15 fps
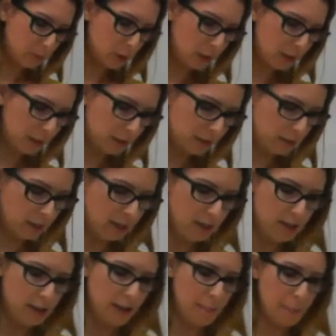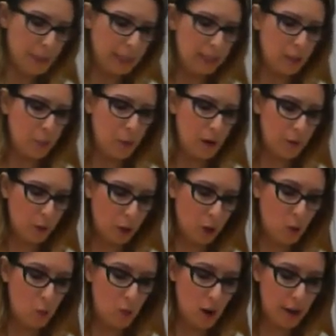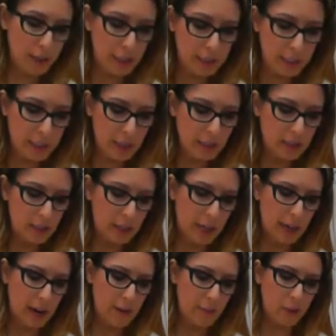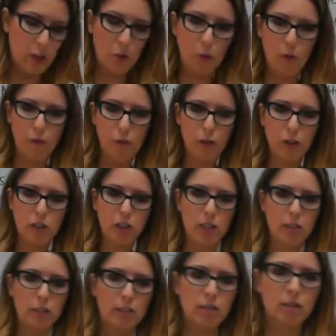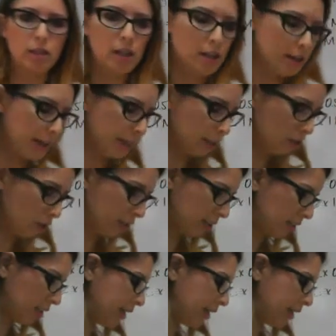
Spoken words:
was, and based upon the quantities and the coefficients, it looks